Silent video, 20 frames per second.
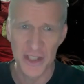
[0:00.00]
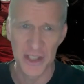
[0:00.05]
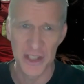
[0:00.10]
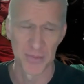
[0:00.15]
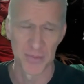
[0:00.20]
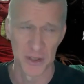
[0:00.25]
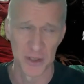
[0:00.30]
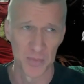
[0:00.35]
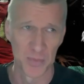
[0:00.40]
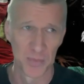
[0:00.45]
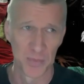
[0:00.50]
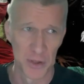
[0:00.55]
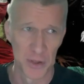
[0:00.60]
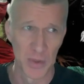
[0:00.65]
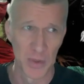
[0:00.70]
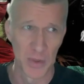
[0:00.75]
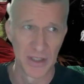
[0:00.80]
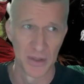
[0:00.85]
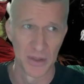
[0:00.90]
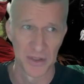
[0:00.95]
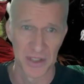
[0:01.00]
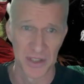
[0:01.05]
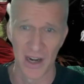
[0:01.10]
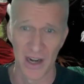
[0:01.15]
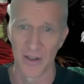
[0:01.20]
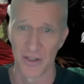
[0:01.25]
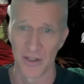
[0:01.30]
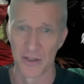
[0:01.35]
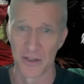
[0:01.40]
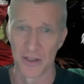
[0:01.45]
is between those
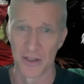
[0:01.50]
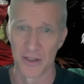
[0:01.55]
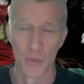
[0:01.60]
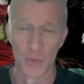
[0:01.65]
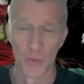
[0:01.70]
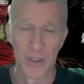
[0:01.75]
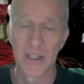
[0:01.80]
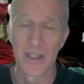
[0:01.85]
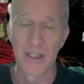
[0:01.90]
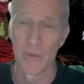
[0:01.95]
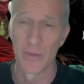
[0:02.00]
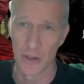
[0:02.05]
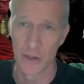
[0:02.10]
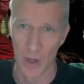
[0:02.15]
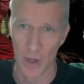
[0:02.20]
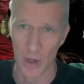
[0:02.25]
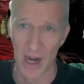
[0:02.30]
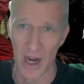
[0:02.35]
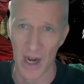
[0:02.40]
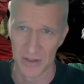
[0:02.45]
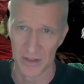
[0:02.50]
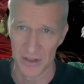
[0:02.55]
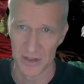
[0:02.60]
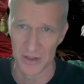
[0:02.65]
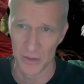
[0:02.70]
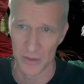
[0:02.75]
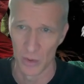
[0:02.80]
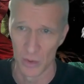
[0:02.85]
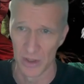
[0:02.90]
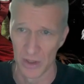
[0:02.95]
characters is really what drives the
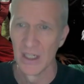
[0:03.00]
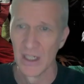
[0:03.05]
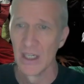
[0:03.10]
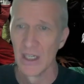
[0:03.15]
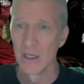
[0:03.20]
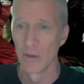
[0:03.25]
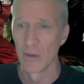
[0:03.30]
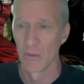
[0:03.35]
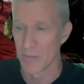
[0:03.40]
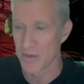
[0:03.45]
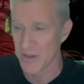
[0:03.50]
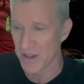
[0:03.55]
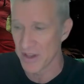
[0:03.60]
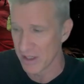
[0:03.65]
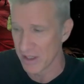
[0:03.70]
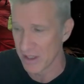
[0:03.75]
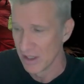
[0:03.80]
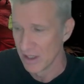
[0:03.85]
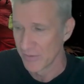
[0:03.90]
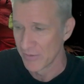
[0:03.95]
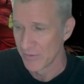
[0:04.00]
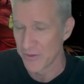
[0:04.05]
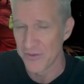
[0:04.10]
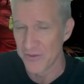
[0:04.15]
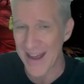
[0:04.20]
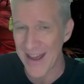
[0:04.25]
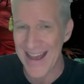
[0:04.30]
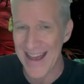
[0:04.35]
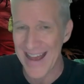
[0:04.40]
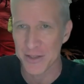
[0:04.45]
story. Remember that the
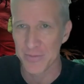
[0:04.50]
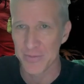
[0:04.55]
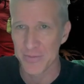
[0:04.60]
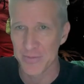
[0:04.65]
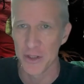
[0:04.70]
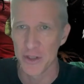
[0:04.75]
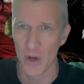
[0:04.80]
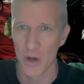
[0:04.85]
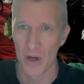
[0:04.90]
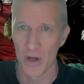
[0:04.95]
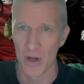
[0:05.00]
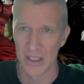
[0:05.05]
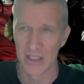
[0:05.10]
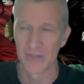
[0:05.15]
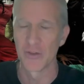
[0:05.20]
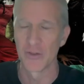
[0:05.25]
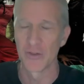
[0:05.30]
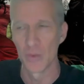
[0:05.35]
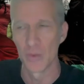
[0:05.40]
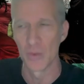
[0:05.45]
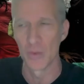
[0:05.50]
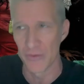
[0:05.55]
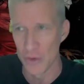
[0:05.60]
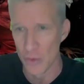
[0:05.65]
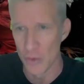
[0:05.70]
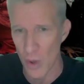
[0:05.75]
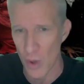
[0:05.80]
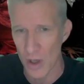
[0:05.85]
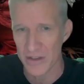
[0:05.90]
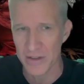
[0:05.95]
vast majority, if you
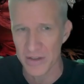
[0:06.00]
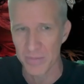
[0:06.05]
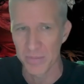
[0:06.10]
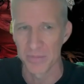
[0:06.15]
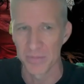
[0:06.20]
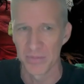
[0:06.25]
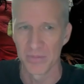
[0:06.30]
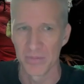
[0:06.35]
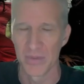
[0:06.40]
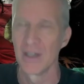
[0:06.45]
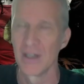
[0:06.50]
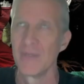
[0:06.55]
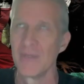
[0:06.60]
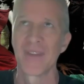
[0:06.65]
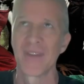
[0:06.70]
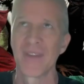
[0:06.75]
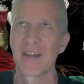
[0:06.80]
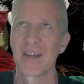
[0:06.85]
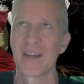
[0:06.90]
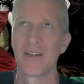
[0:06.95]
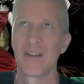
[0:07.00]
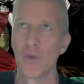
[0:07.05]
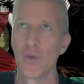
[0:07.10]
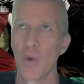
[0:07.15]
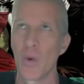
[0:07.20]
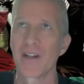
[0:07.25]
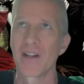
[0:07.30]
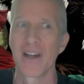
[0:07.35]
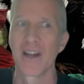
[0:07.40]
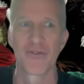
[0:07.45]
want to
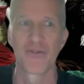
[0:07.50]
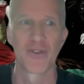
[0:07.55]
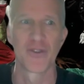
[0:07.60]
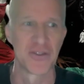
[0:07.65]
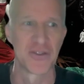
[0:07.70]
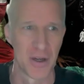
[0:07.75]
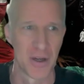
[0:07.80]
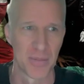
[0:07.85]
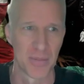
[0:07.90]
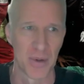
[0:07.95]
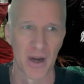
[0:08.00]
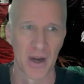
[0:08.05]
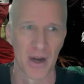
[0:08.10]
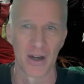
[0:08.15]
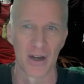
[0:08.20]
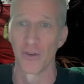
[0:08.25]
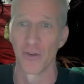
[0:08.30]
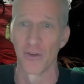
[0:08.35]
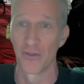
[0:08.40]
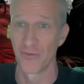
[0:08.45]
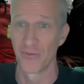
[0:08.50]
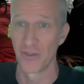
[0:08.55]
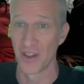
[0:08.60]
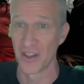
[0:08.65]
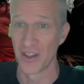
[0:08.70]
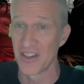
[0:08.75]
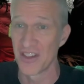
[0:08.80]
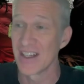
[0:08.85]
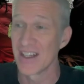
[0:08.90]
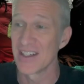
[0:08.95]
leverage Vampire for the
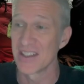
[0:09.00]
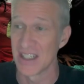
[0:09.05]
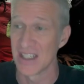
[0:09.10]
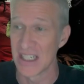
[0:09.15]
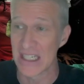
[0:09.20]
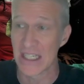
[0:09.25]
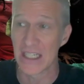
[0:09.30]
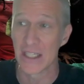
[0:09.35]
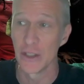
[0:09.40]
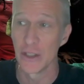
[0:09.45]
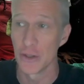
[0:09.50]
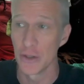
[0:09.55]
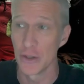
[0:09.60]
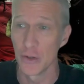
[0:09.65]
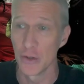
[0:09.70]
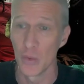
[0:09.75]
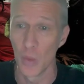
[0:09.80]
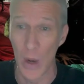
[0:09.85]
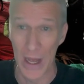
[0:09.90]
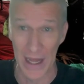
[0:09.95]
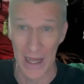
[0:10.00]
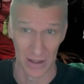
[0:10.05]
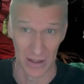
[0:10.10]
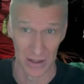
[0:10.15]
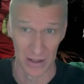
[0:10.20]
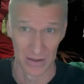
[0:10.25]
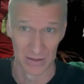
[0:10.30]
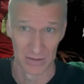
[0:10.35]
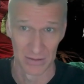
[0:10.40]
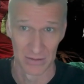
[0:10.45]
things that it can do well,
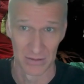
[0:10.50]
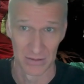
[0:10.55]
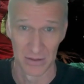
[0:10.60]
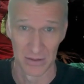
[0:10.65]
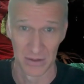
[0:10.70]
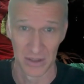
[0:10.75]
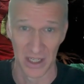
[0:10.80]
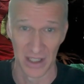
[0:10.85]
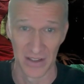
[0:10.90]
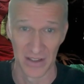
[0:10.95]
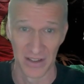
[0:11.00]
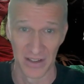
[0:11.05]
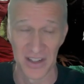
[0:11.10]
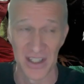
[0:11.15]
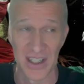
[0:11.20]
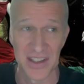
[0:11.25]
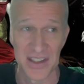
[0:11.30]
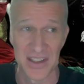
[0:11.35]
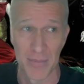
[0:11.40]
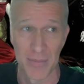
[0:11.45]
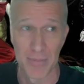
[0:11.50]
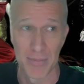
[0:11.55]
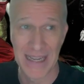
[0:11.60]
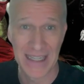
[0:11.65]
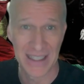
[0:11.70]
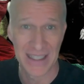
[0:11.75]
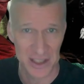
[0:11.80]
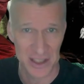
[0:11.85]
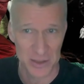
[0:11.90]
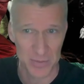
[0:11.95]
okay, the things that make
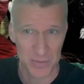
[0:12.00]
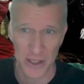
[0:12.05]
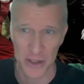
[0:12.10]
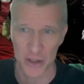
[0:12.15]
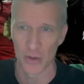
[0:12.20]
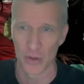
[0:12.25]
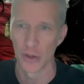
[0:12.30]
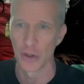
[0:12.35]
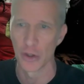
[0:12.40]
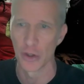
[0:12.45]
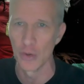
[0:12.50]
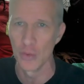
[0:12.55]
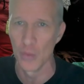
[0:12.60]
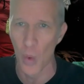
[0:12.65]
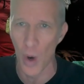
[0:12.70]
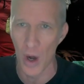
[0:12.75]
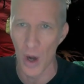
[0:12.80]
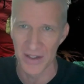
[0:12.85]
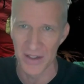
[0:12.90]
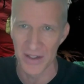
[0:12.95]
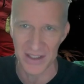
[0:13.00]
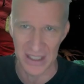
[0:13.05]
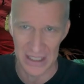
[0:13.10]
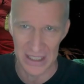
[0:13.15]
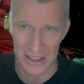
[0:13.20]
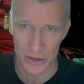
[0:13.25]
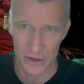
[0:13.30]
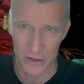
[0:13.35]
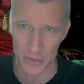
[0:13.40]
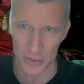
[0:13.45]
it special, you want
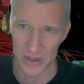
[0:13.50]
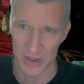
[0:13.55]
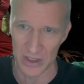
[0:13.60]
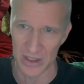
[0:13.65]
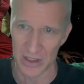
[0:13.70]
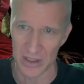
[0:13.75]
intrigue.